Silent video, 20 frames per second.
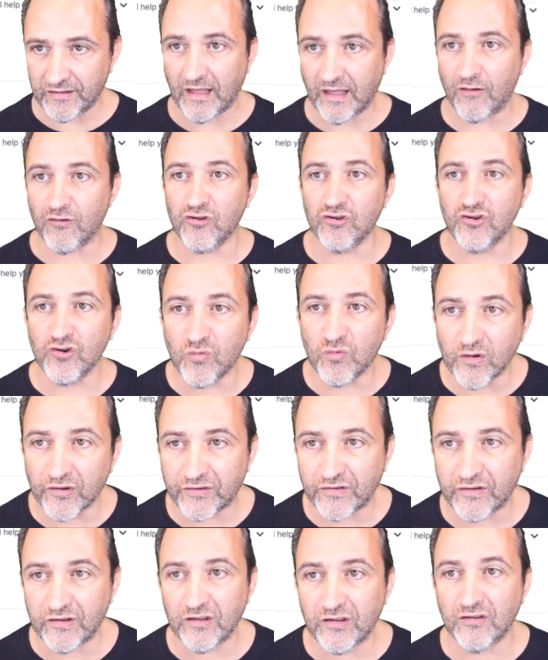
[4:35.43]
Now you will
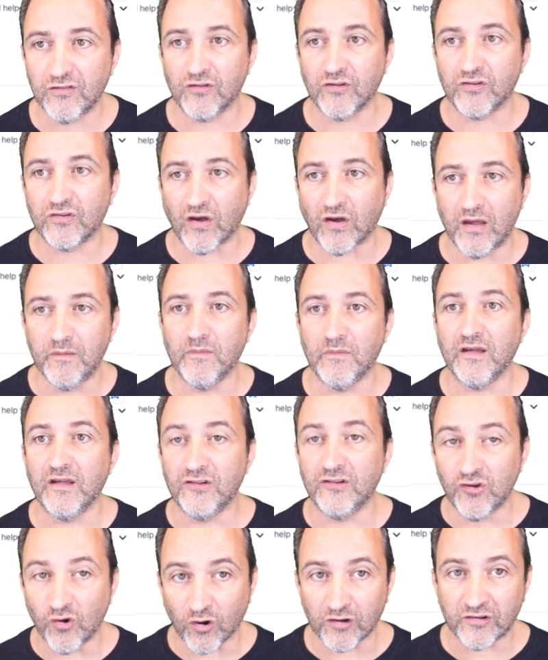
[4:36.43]
see the time
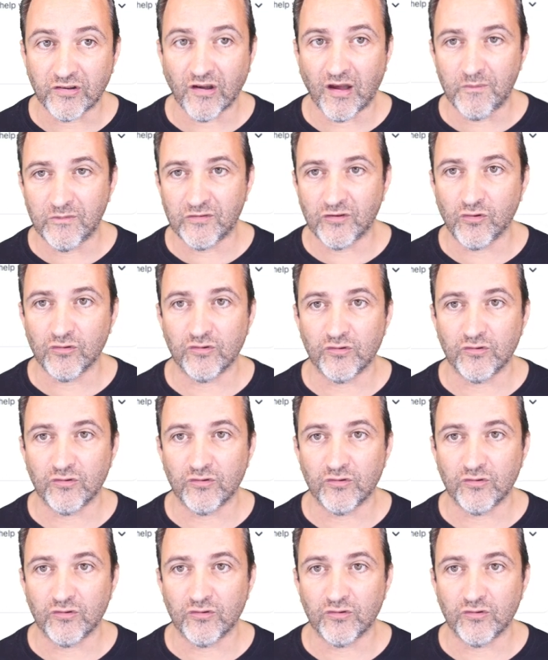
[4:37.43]
in your time zone,